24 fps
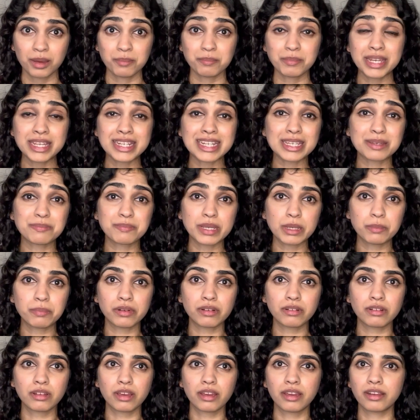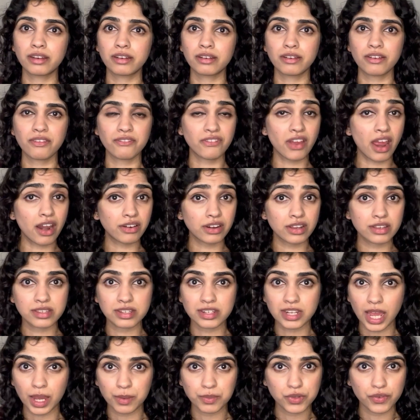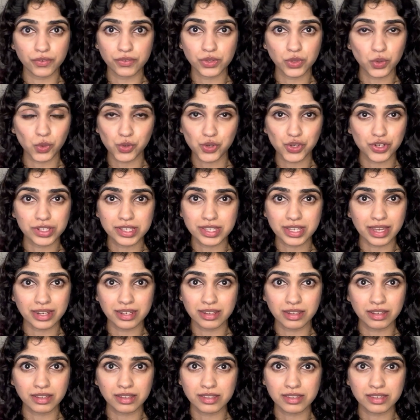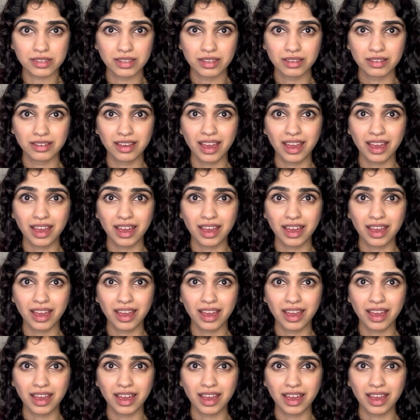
meeting people in various types of social settings,